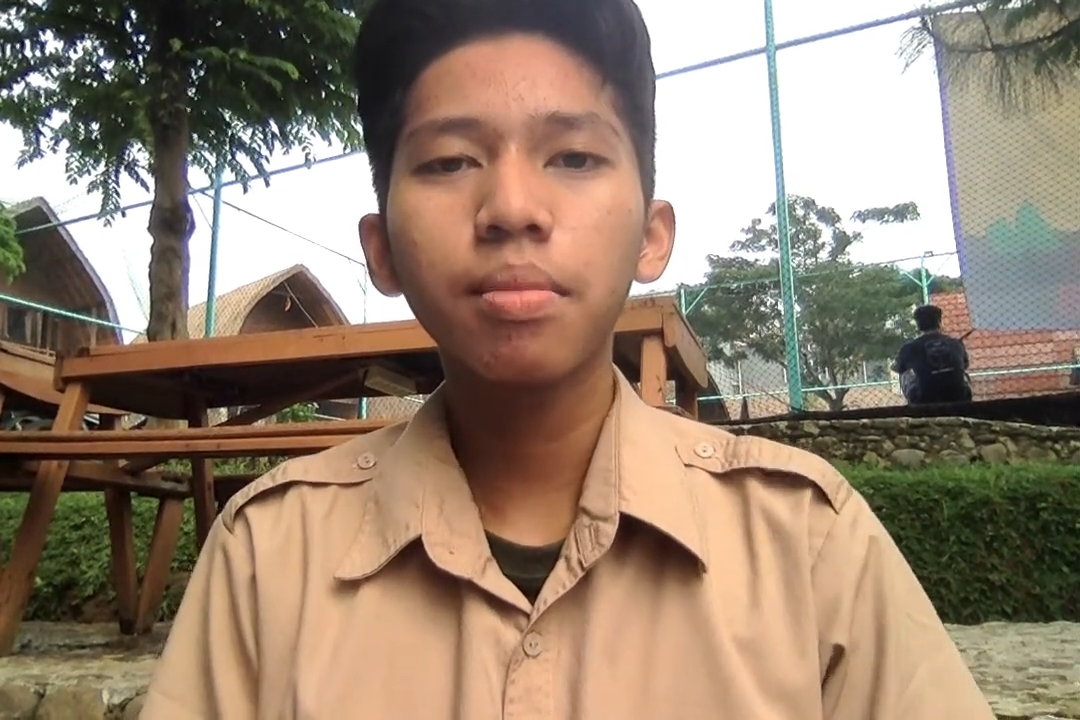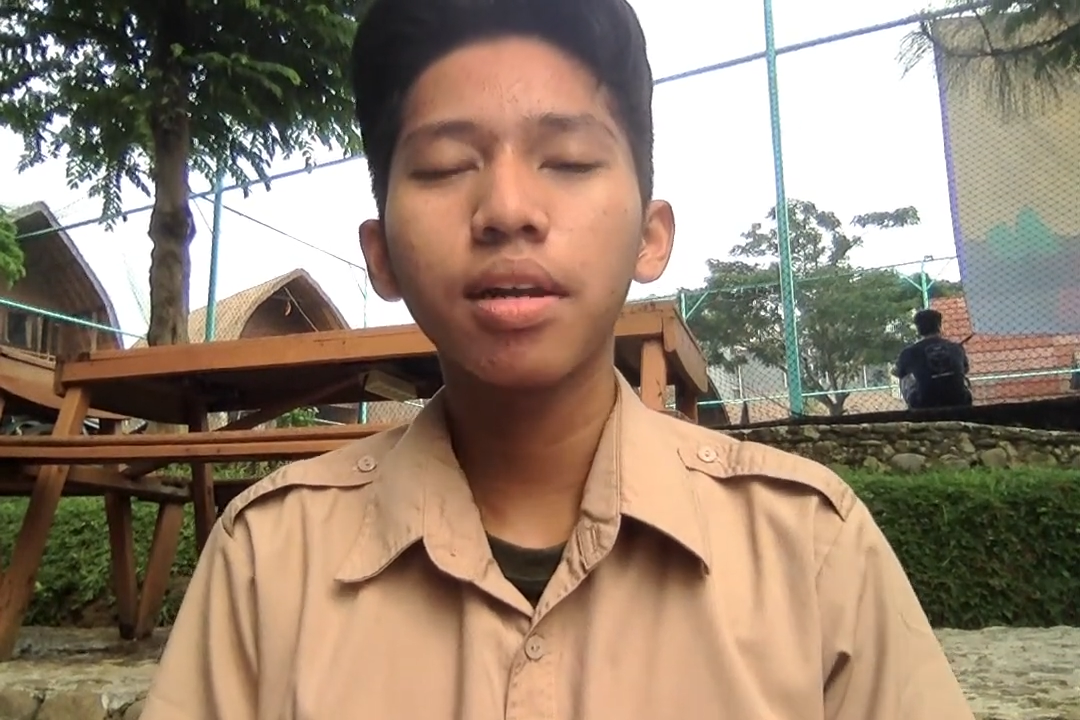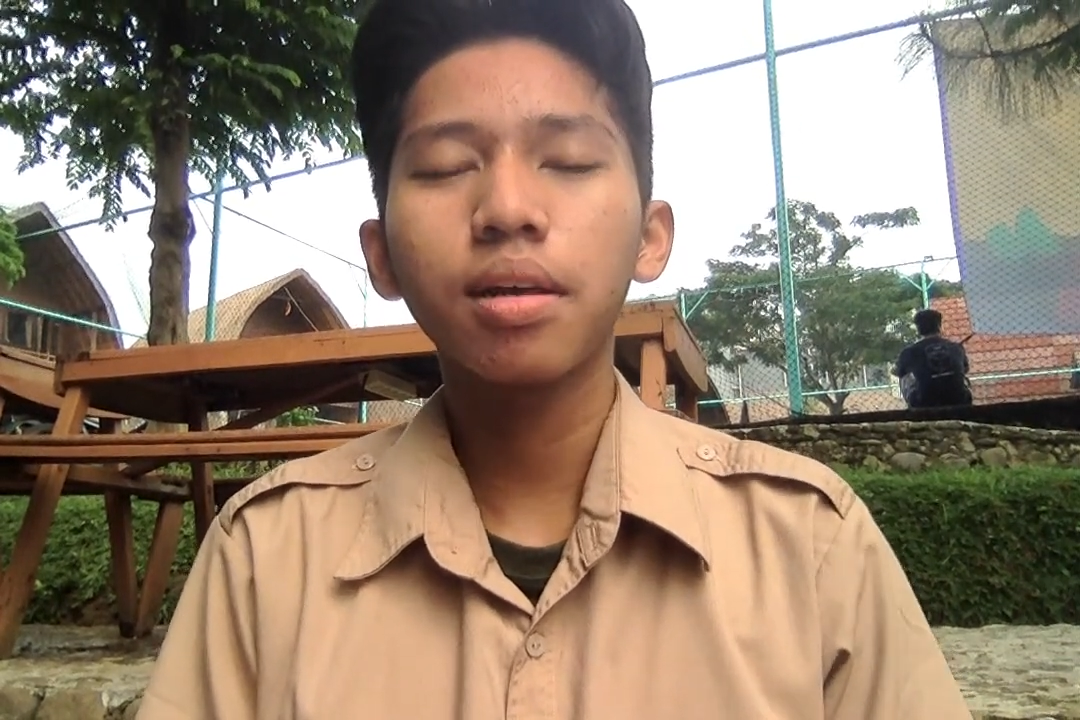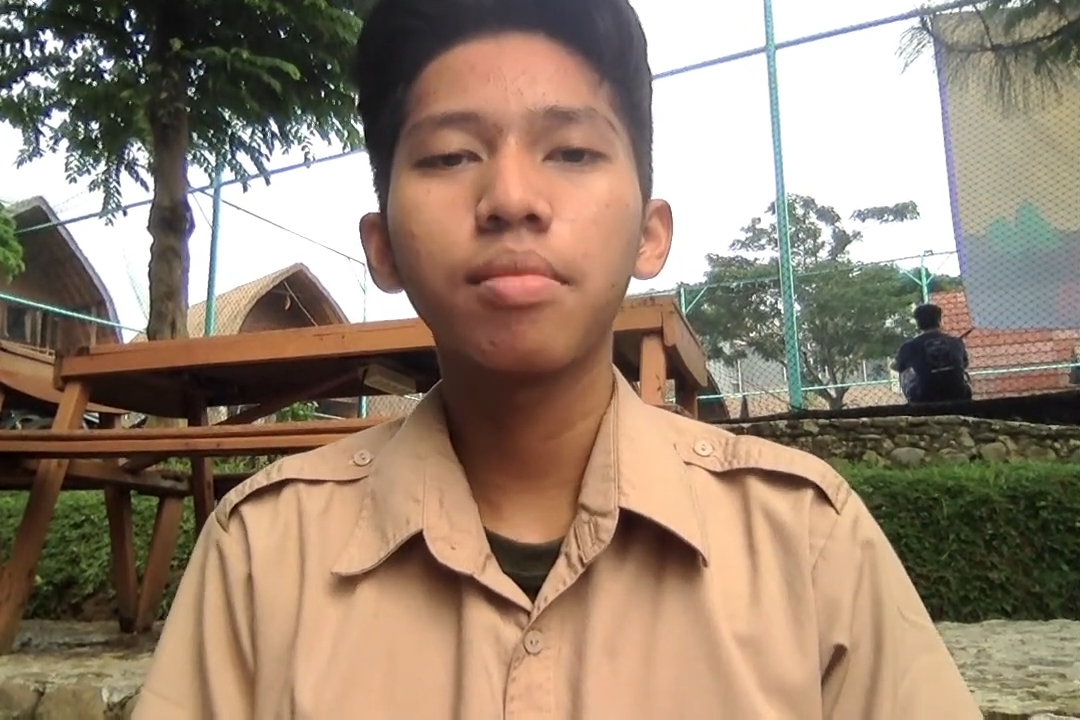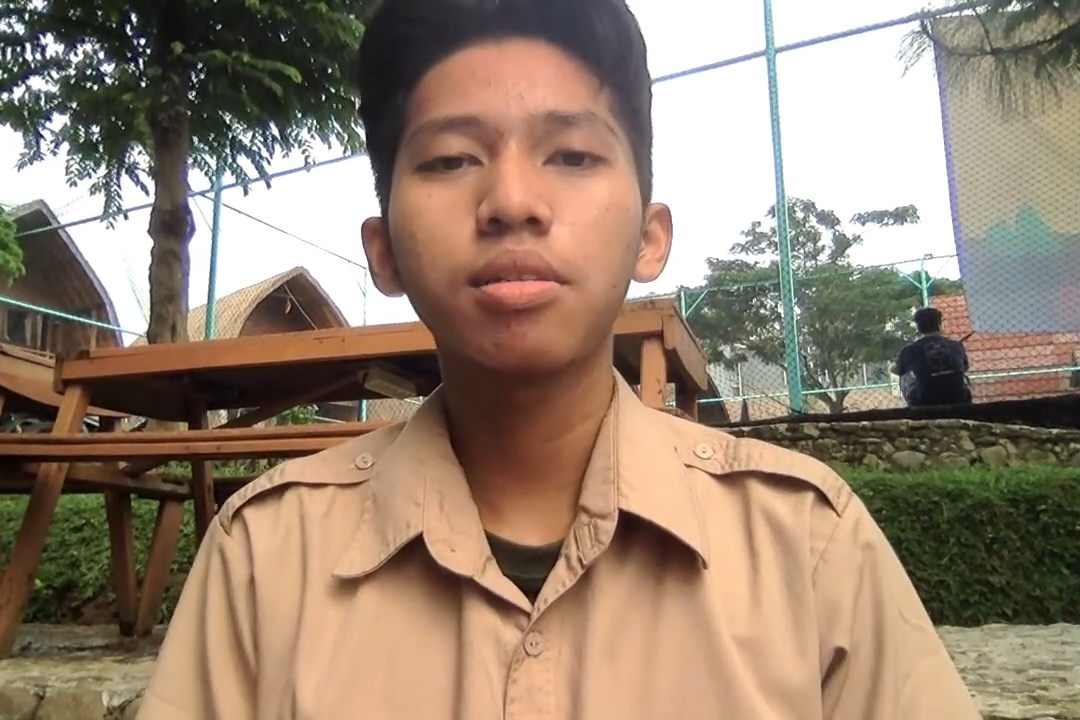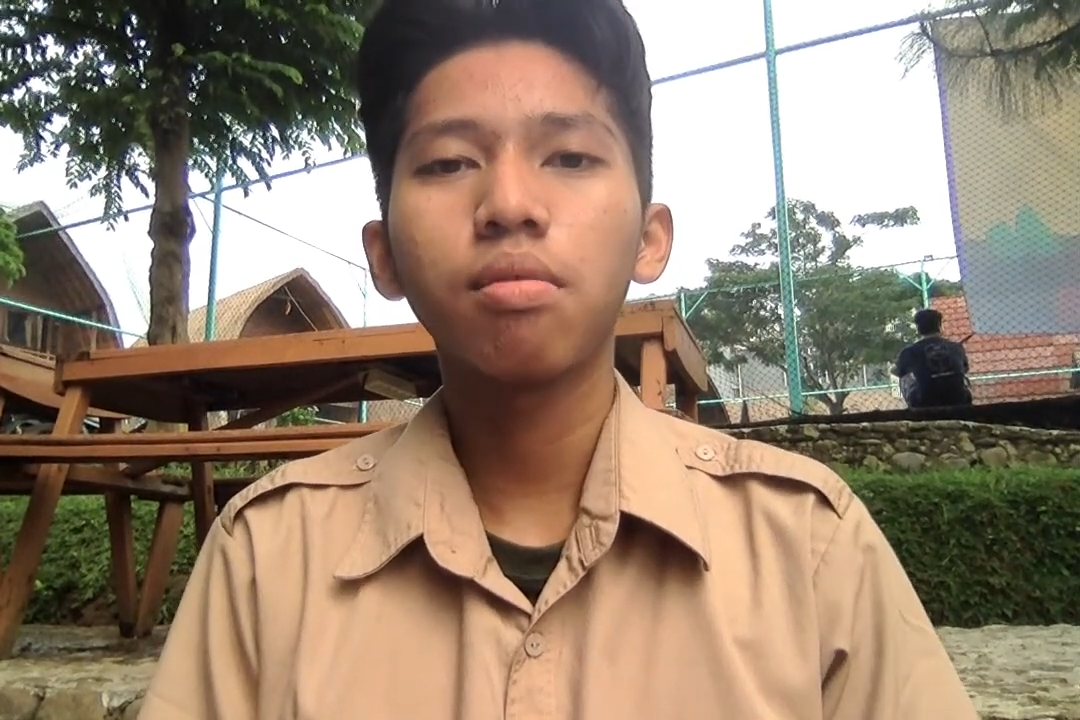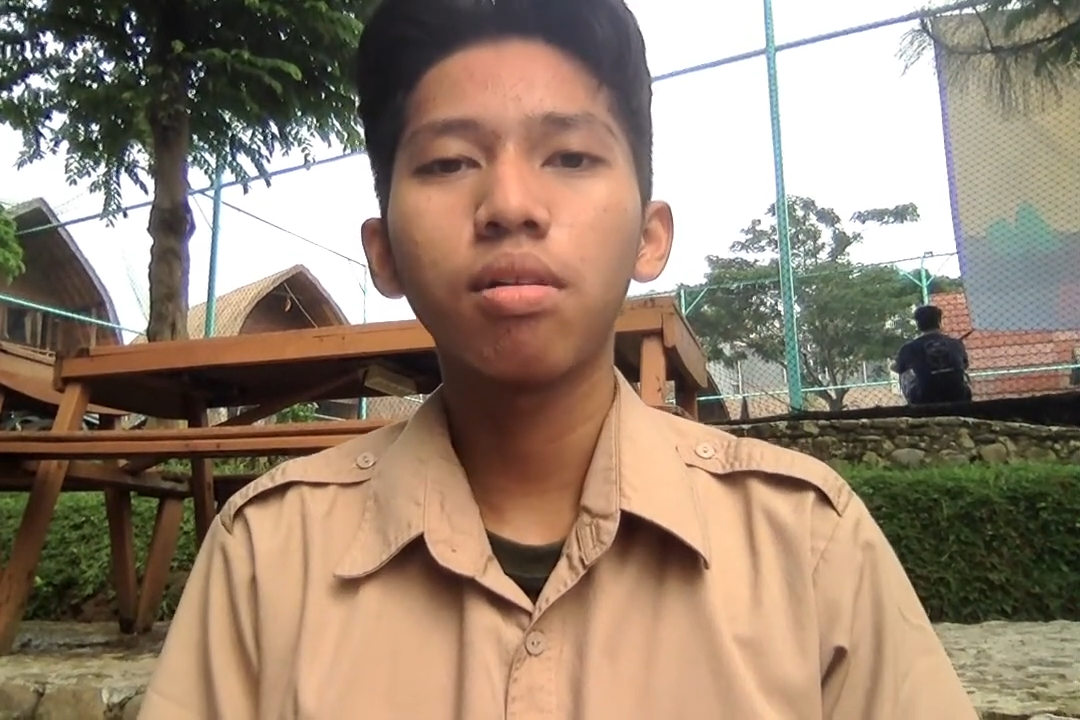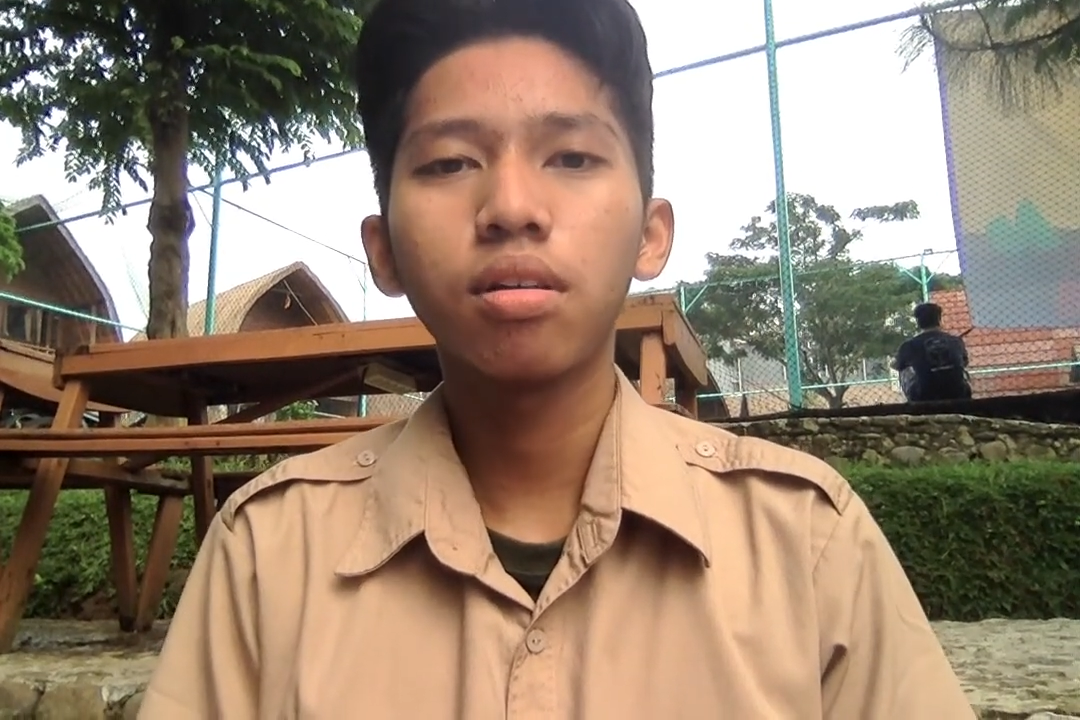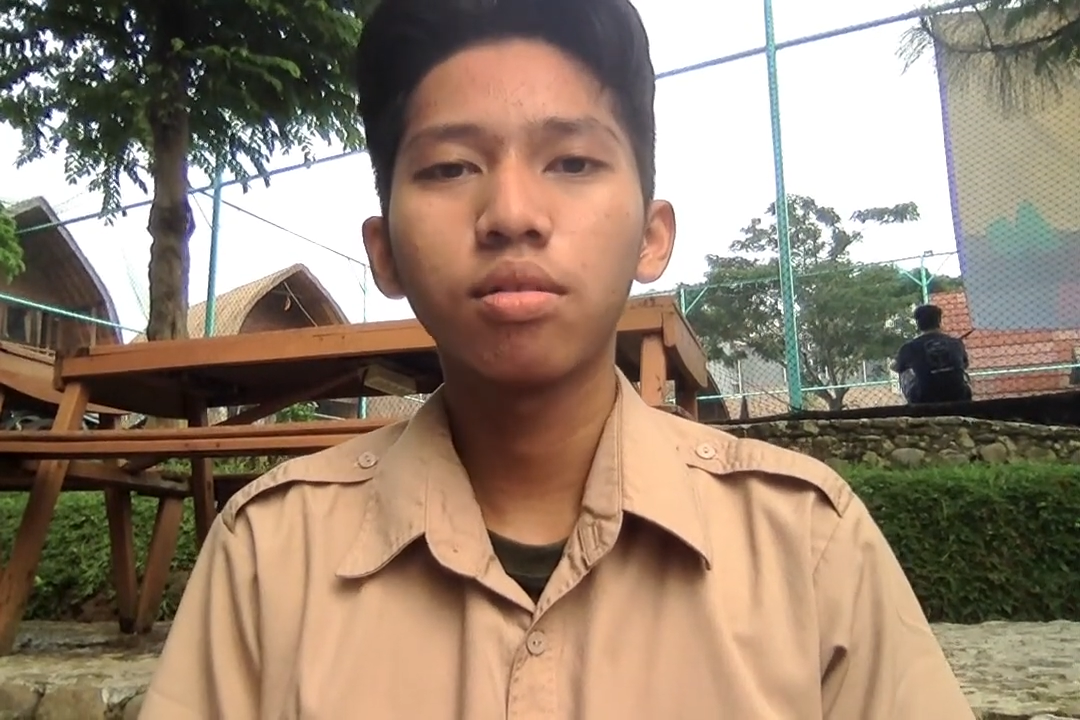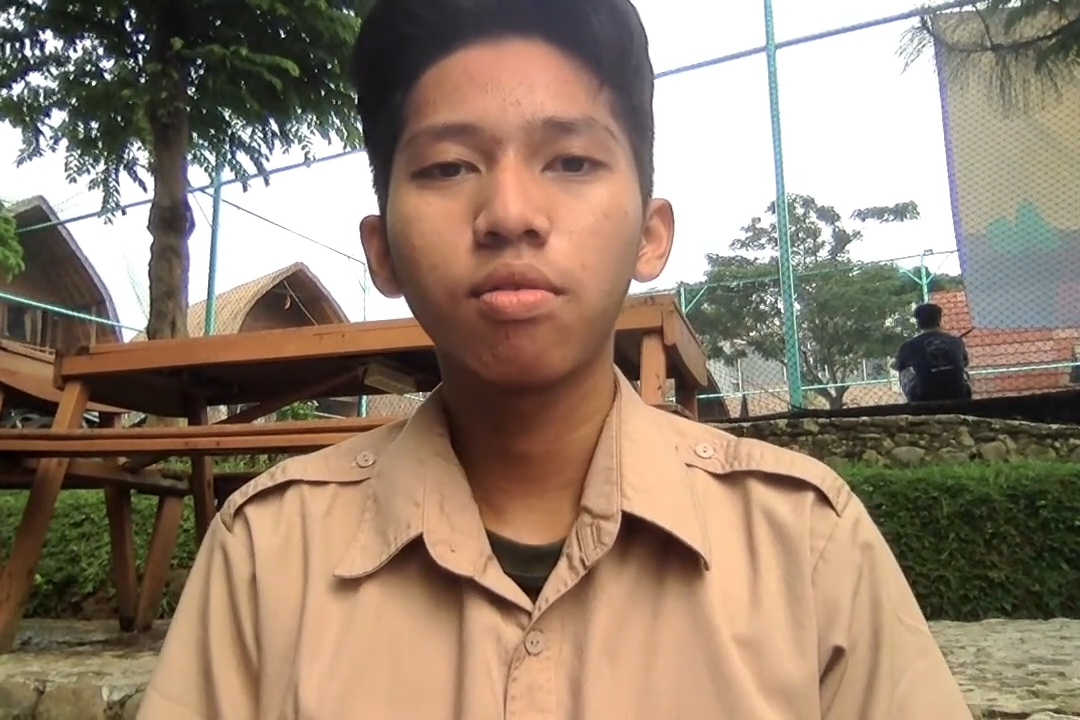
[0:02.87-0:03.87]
My name is Maulan